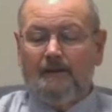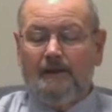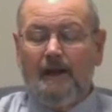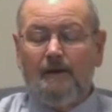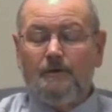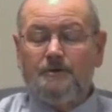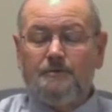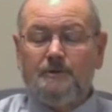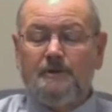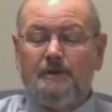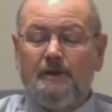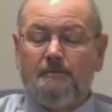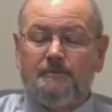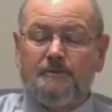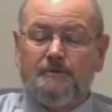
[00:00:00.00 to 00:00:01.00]
Now as we
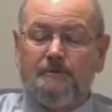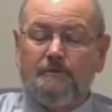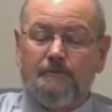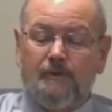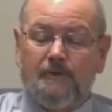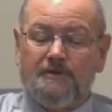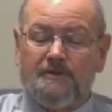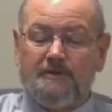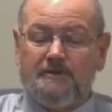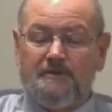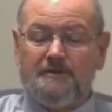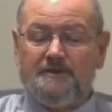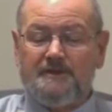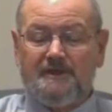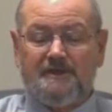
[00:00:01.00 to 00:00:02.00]
come to verse
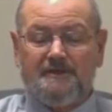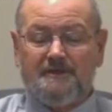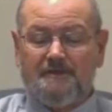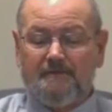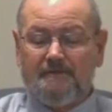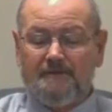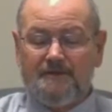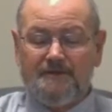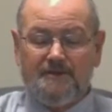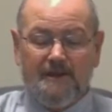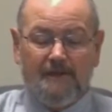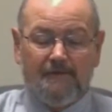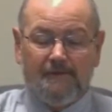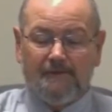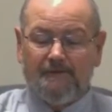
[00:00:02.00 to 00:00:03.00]
6,
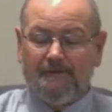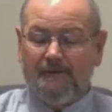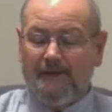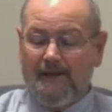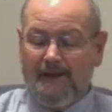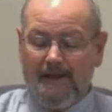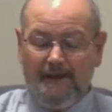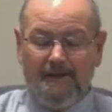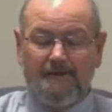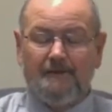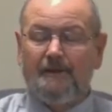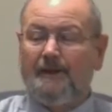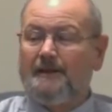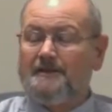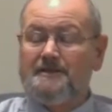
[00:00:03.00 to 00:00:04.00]
7, 8,
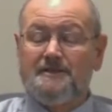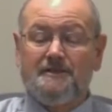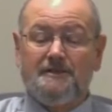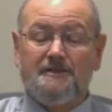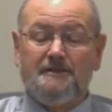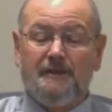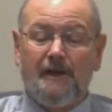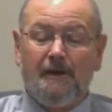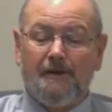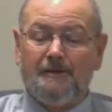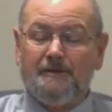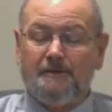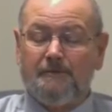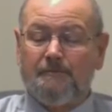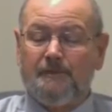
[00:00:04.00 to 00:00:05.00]
as this
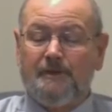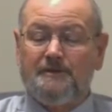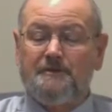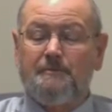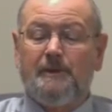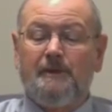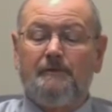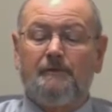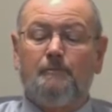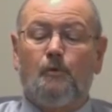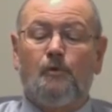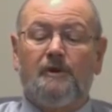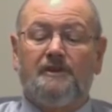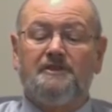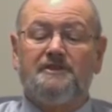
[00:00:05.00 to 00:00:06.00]
narrative gets even
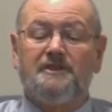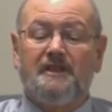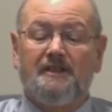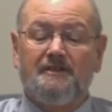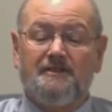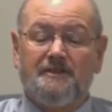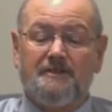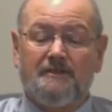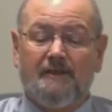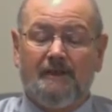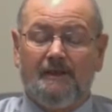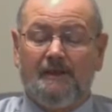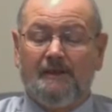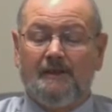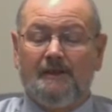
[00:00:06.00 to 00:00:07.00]
more intense,
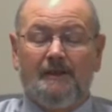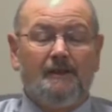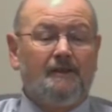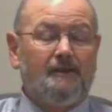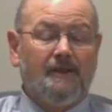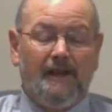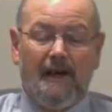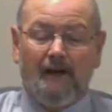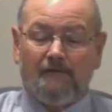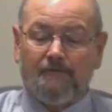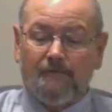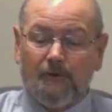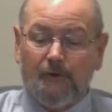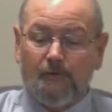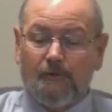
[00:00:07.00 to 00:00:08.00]
the
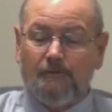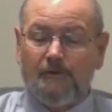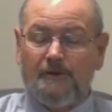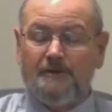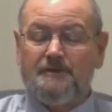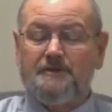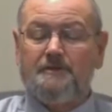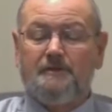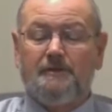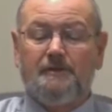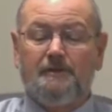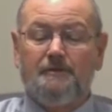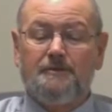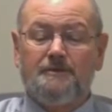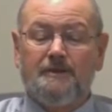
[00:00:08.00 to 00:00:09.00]
outflow of this, the
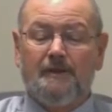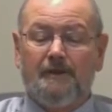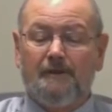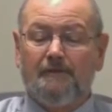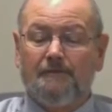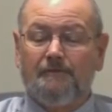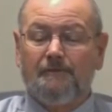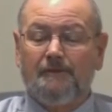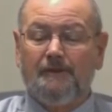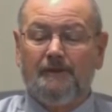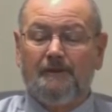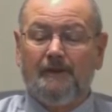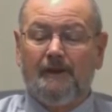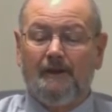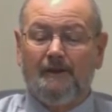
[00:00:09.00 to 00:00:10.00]
use of
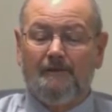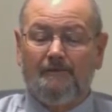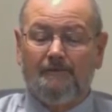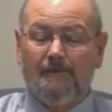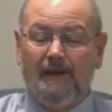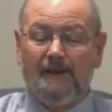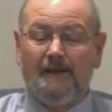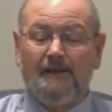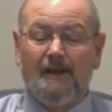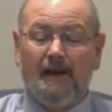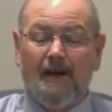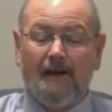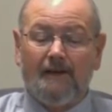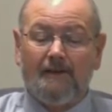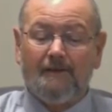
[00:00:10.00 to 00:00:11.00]

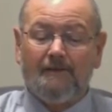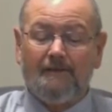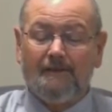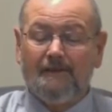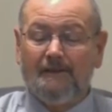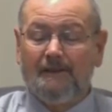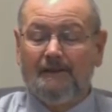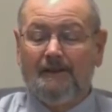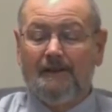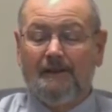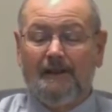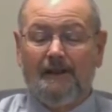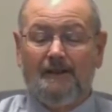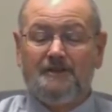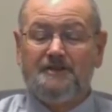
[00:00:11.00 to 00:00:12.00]
vayikach
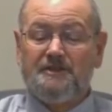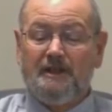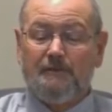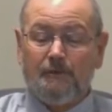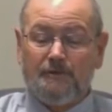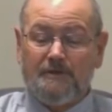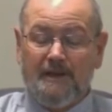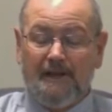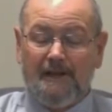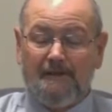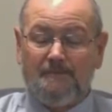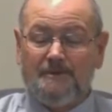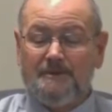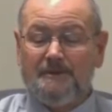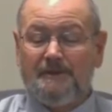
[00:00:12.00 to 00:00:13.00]
several
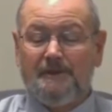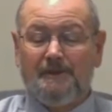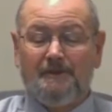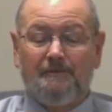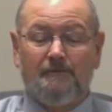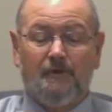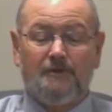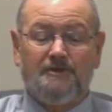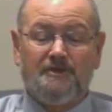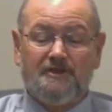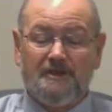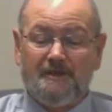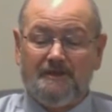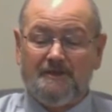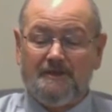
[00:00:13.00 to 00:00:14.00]
times in verse
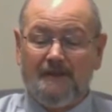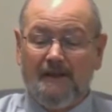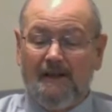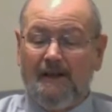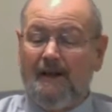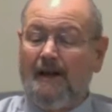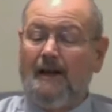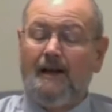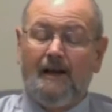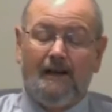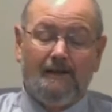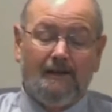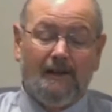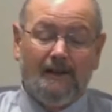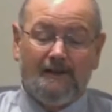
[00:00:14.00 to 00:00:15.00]
6,
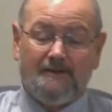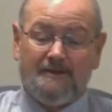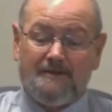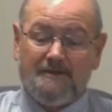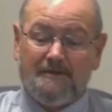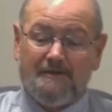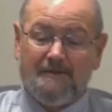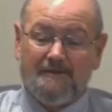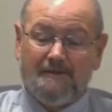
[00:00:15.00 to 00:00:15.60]
highlights